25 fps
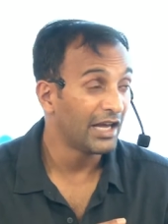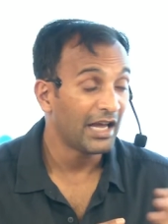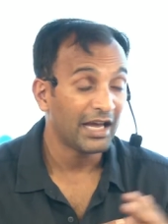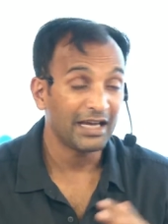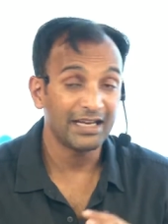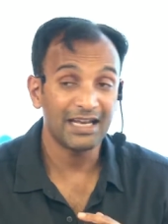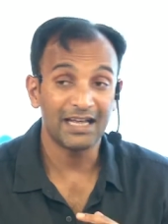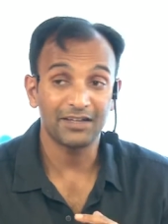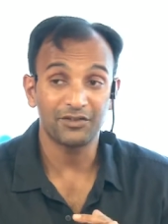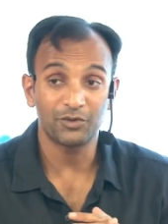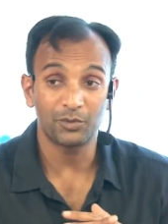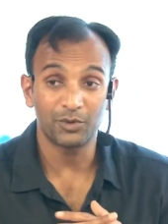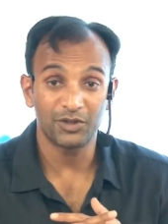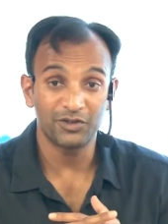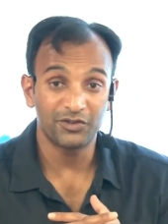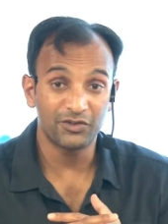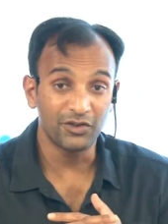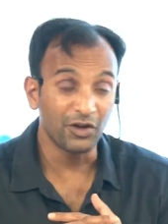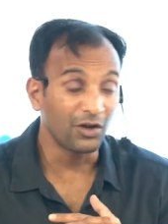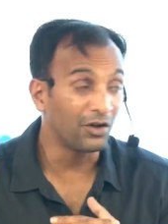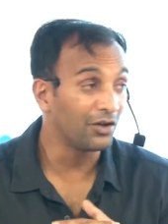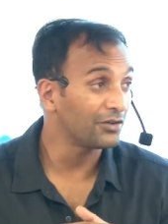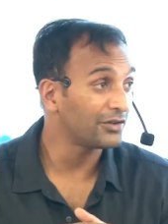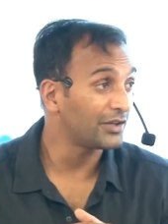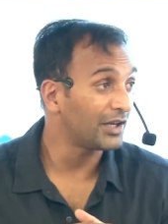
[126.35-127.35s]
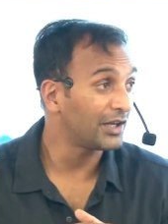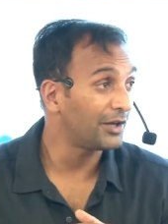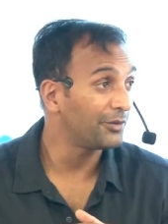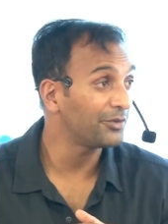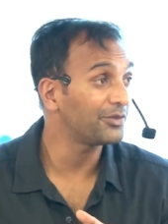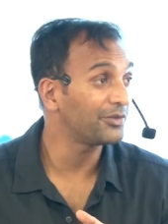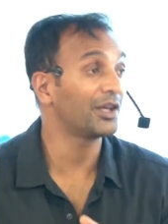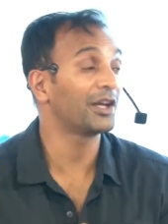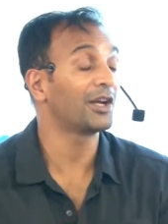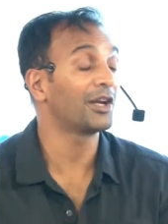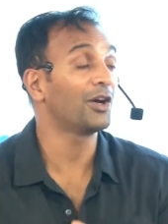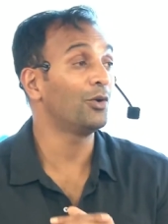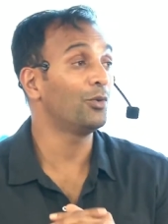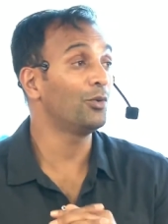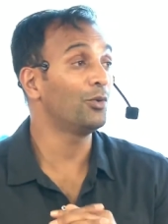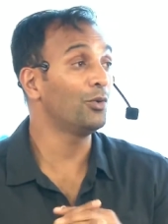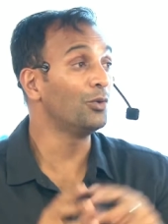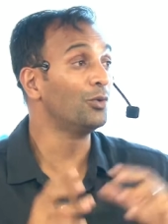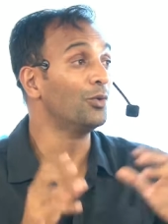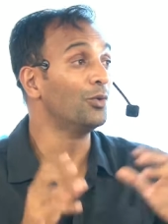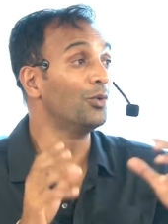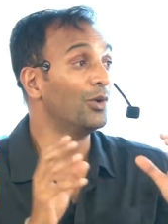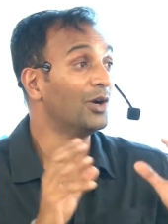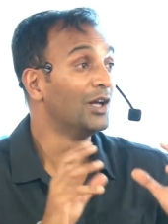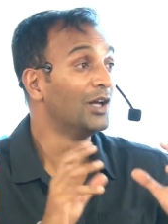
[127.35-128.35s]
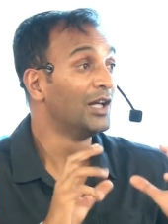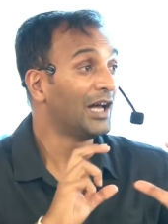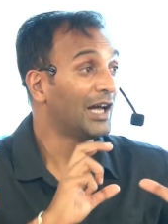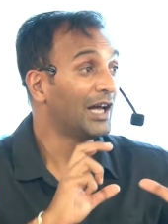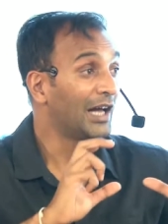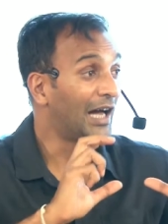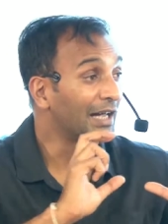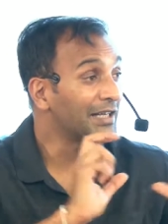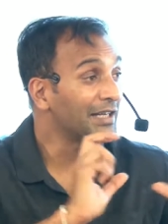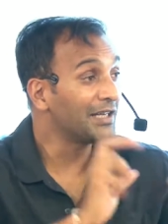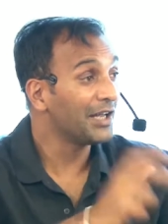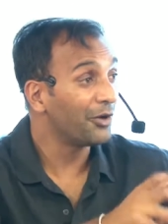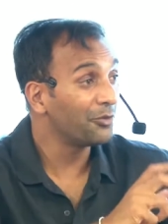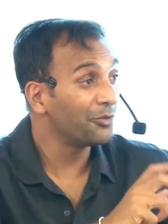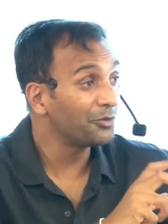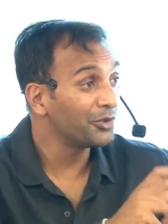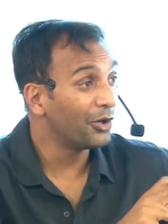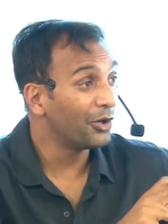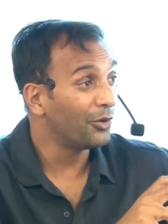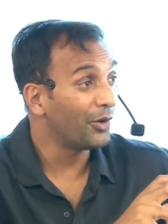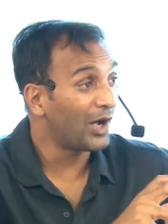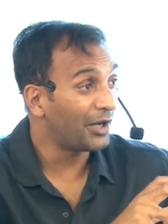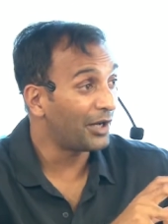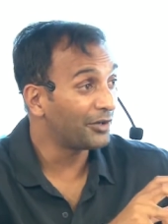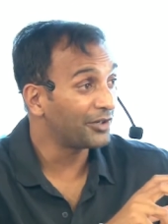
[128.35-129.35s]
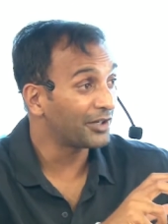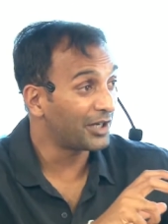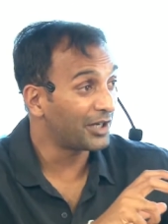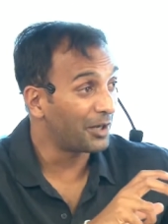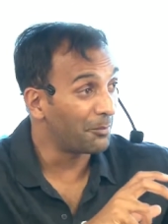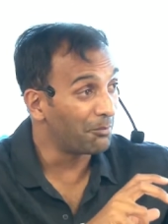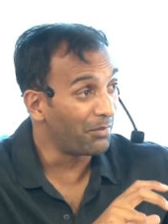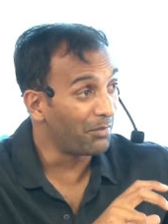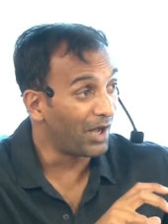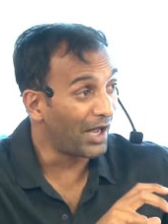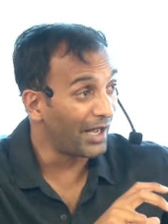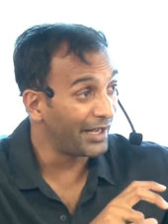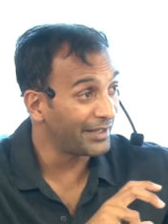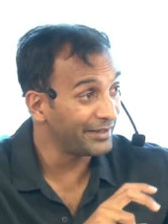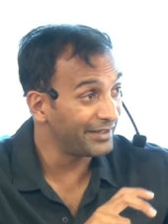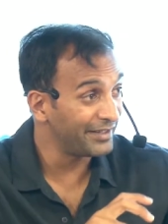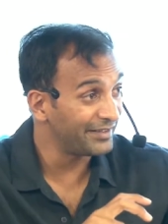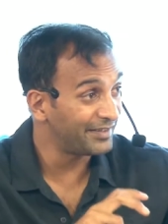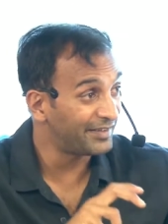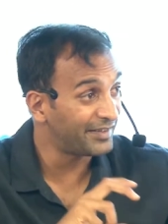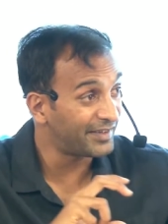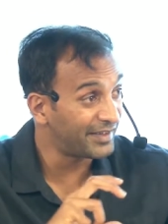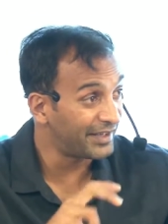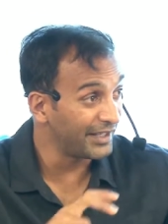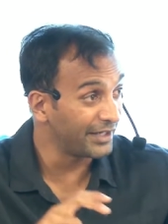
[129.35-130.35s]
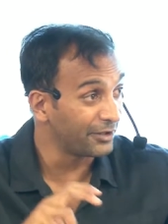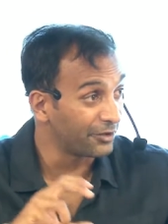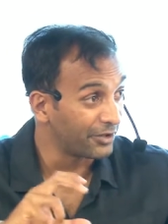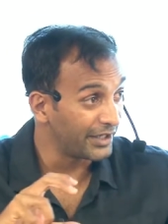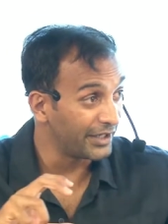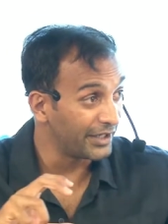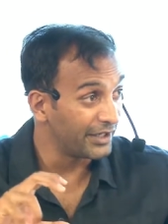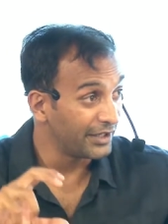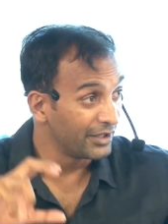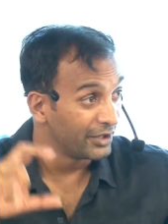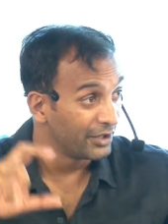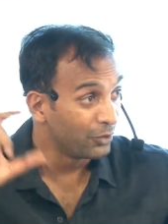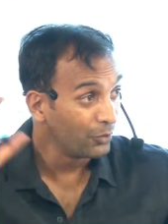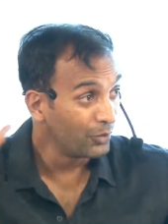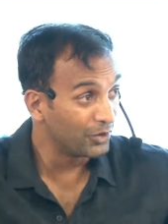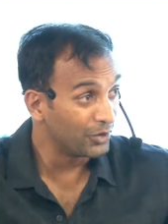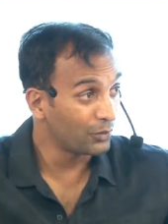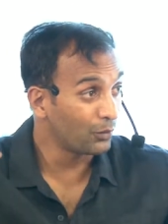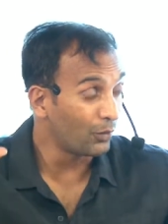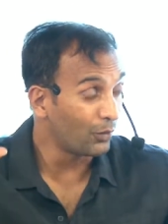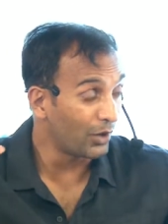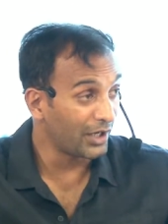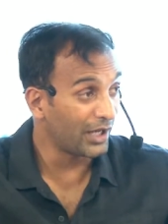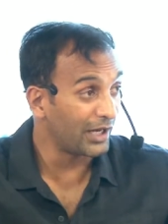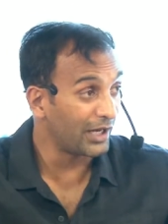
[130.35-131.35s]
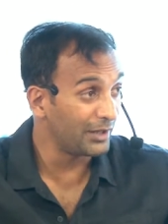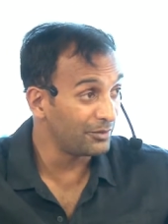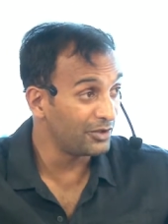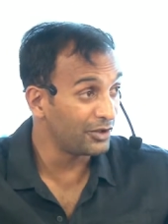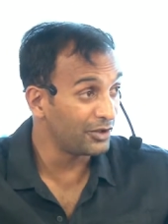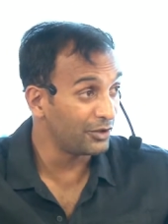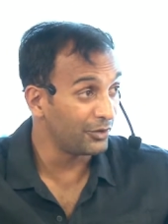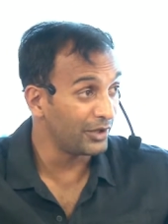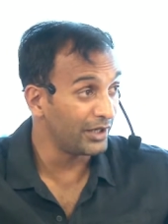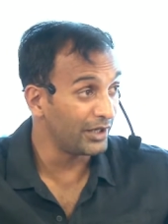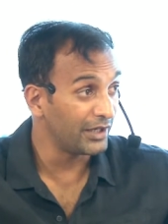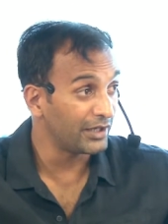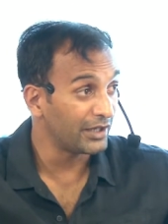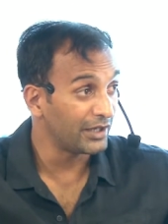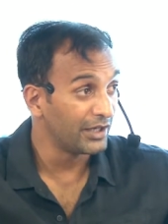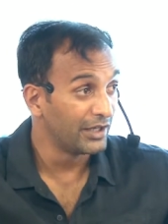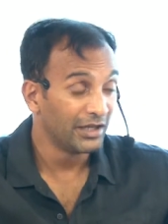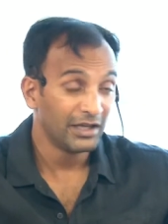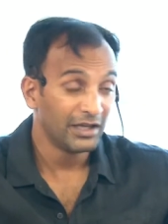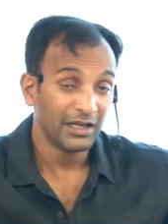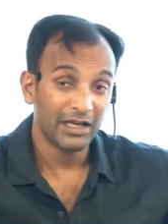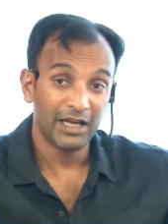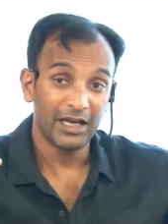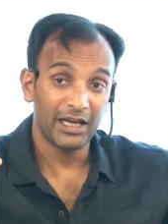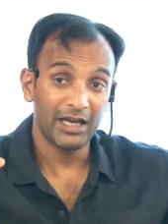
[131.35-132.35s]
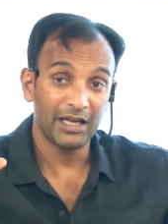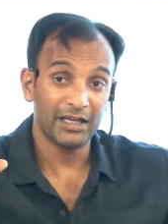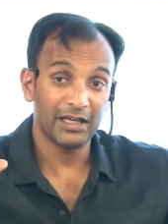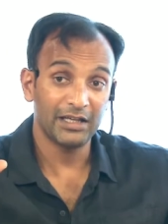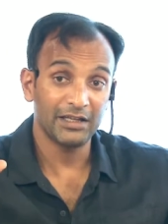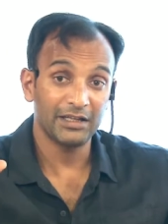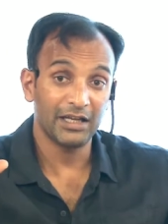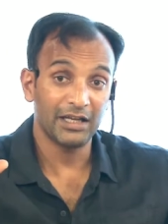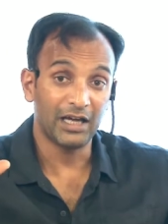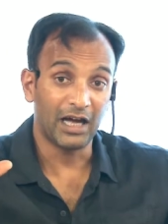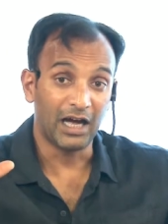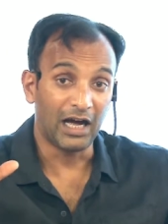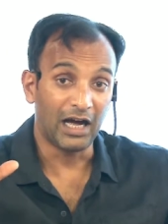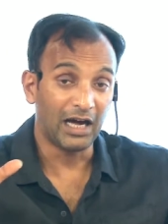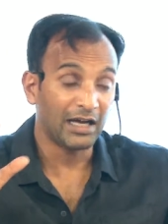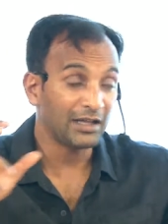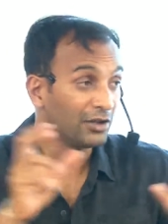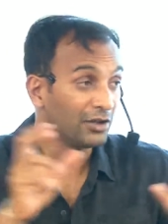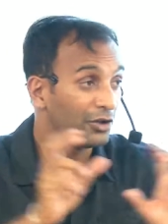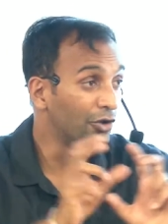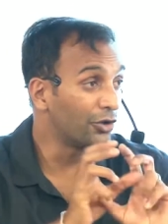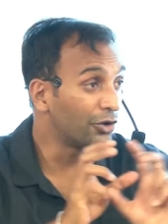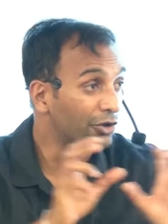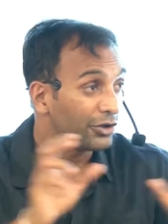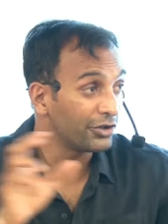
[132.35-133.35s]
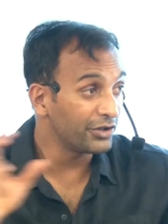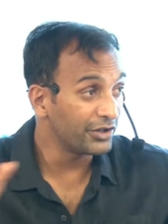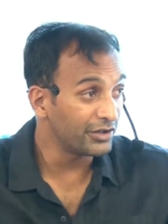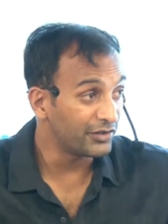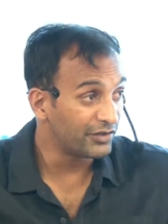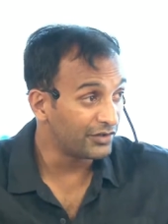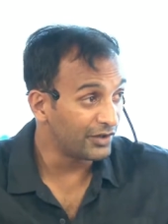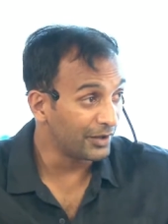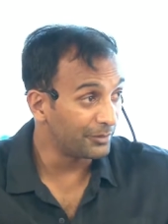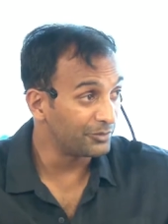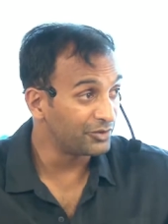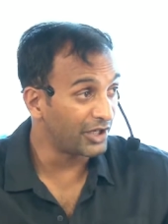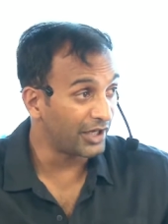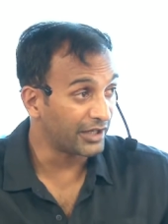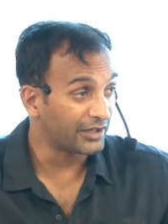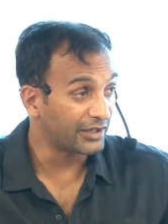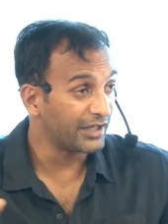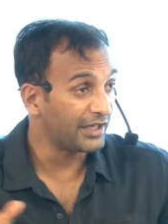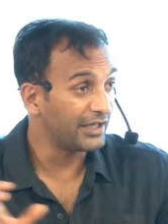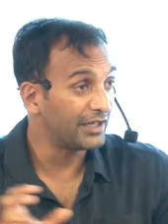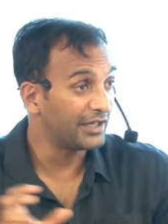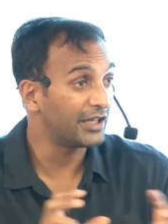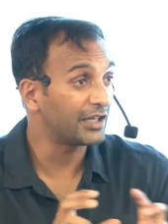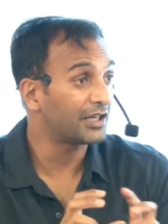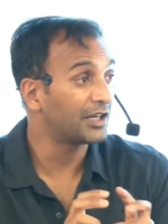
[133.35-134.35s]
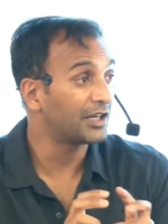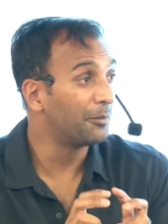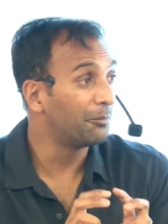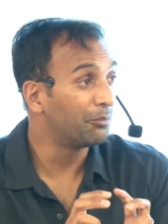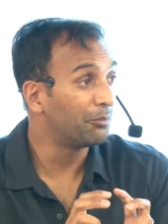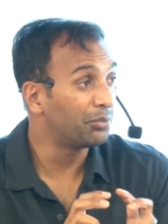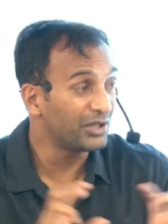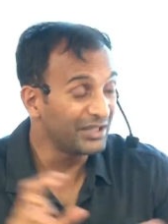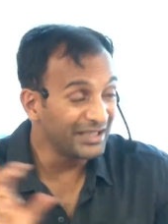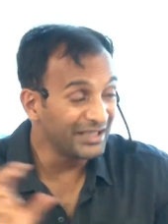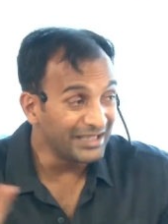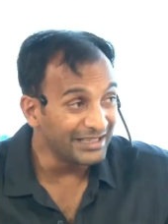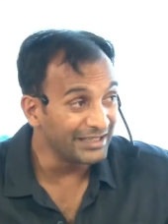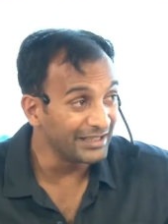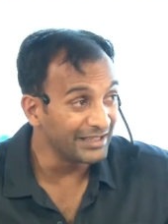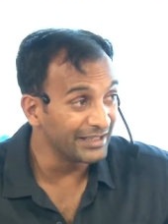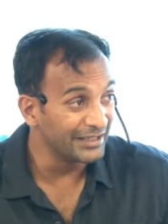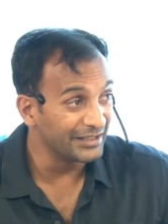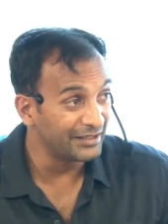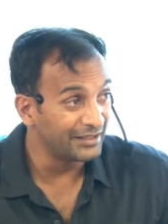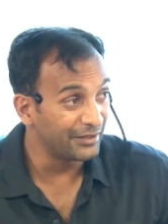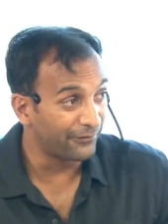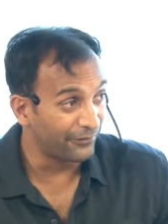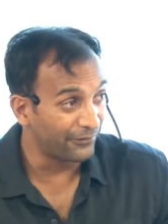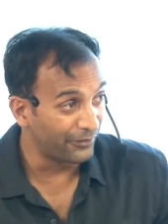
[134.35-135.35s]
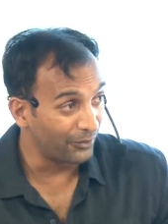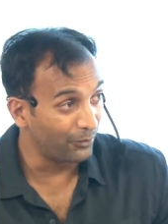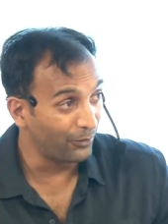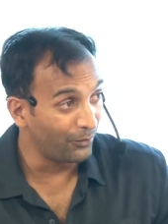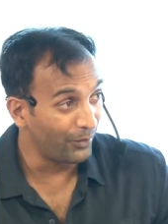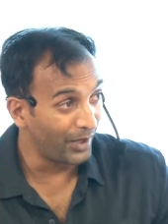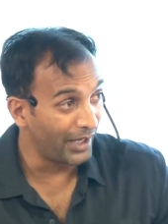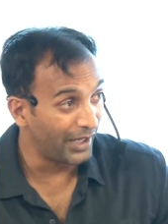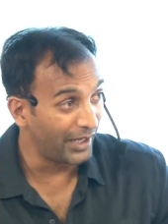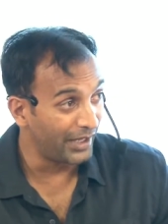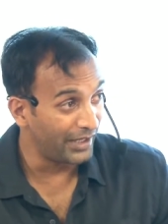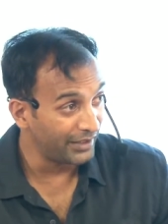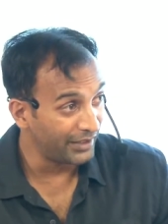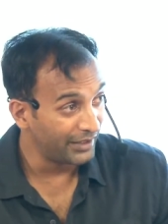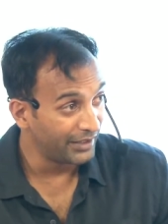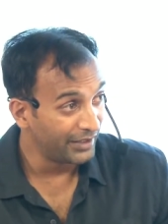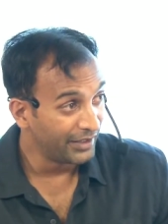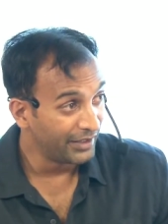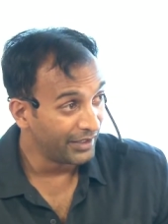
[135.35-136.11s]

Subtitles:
And as a result, I was like, ooh, I now know how to combine this theory with what I'm doing. And I learned the subject in a completely different way.